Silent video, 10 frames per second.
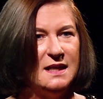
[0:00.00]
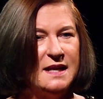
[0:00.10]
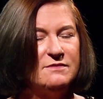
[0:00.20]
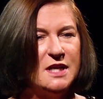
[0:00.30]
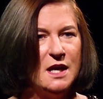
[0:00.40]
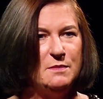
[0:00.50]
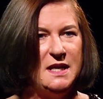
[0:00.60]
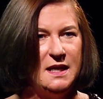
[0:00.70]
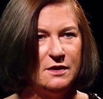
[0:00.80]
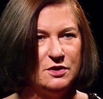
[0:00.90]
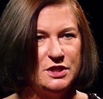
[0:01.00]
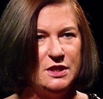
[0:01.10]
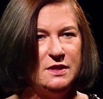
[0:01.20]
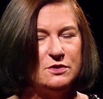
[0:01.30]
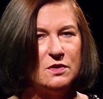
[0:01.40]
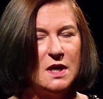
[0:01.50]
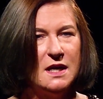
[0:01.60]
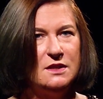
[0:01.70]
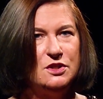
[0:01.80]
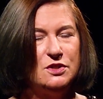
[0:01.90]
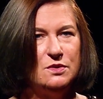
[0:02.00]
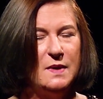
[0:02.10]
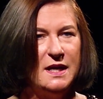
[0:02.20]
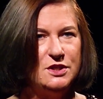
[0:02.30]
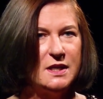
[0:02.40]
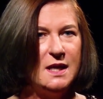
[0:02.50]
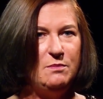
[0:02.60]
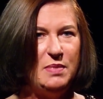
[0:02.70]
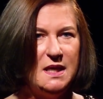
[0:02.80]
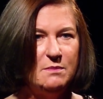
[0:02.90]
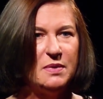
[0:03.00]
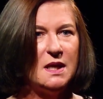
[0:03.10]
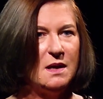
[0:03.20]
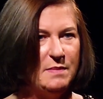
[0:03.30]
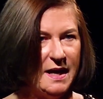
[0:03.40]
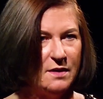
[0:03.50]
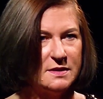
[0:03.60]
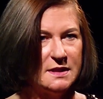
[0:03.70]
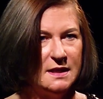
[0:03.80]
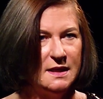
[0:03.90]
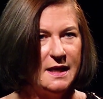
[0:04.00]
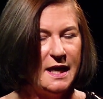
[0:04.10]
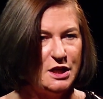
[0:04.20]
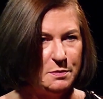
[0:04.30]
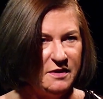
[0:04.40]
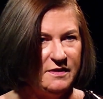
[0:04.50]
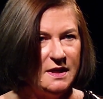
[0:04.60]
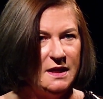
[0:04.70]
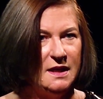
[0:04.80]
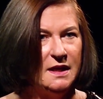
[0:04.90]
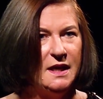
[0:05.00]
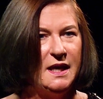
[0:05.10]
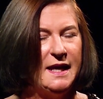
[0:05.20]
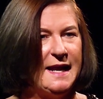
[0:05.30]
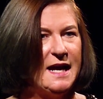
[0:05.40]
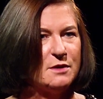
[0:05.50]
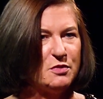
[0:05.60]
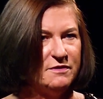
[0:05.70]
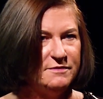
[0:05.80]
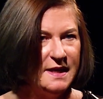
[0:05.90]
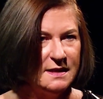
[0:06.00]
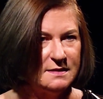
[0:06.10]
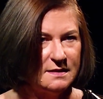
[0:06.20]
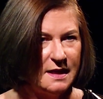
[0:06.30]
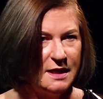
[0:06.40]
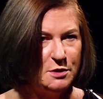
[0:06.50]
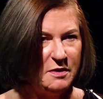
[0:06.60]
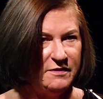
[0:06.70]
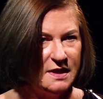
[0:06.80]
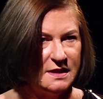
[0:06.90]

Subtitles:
a lot of time and energy trying to educate people about HPV and how to prevent HPV